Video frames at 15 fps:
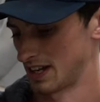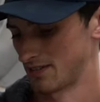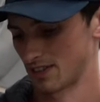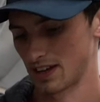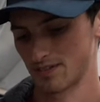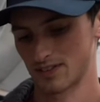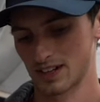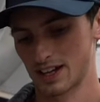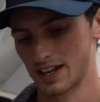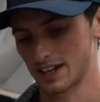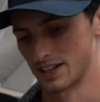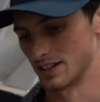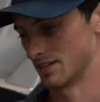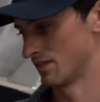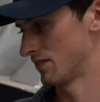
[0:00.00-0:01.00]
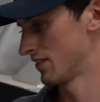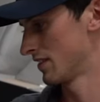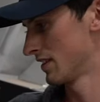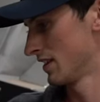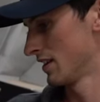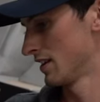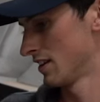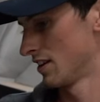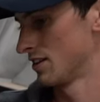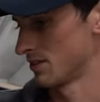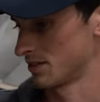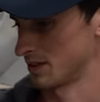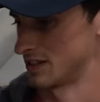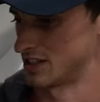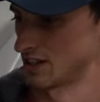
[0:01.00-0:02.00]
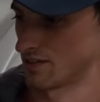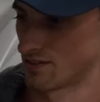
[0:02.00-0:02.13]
save that for later. Switch